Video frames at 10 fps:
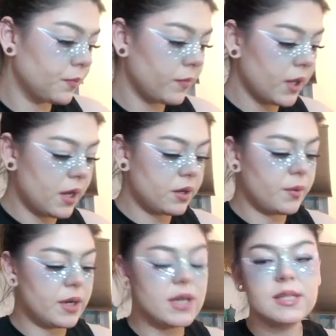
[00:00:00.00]
I don't know
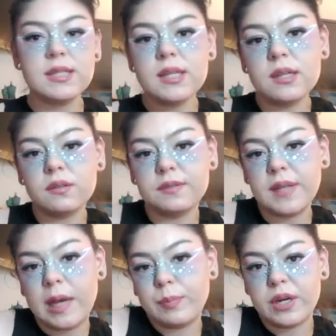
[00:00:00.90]
what it is. It's a little
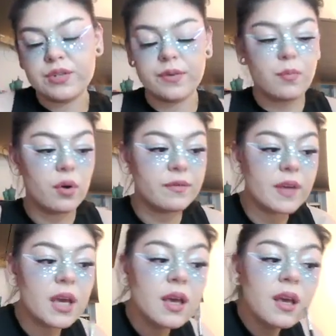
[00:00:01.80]
flat brush from Morphe.